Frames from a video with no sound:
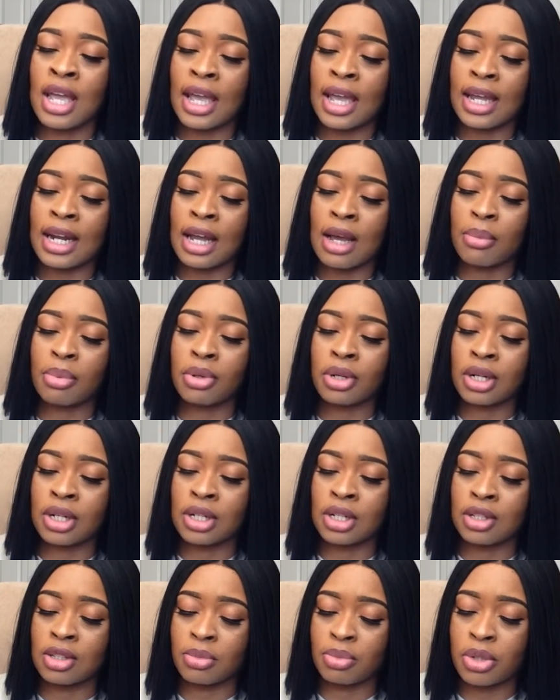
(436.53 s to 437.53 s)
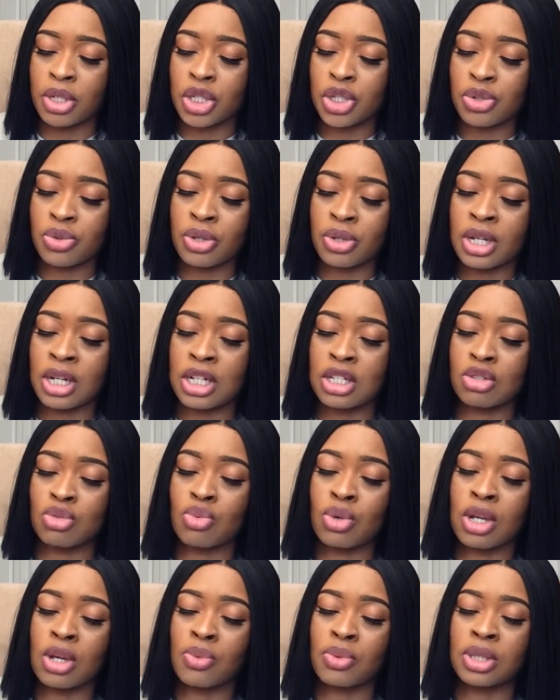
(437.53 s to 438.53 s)
And I put another picture in as
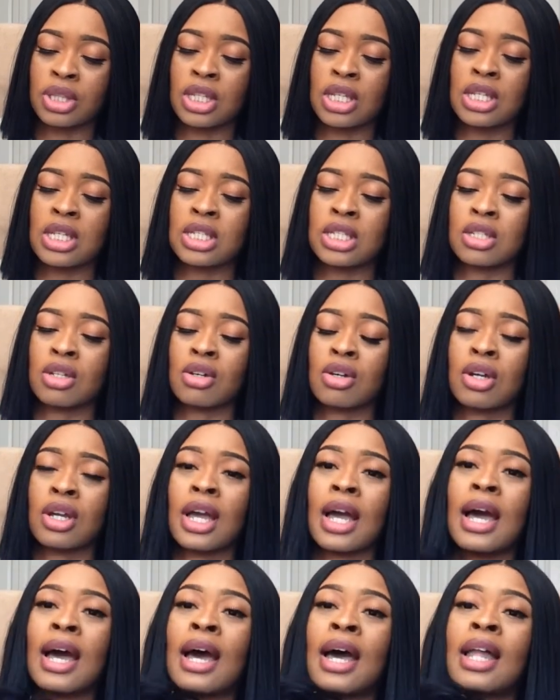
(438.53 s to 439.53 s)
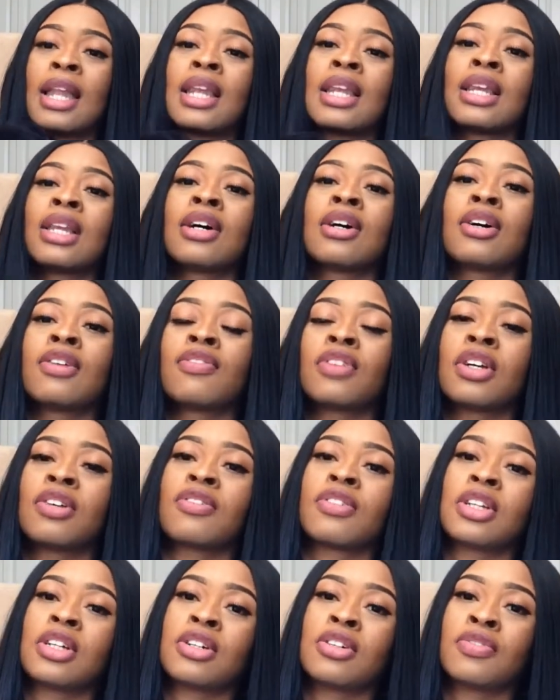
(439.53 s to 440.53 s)
well with these on. I love,
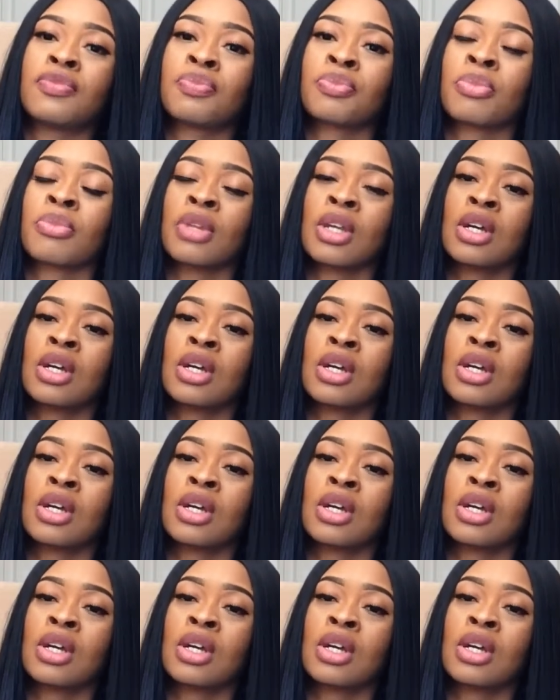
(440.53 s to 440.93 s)
love, love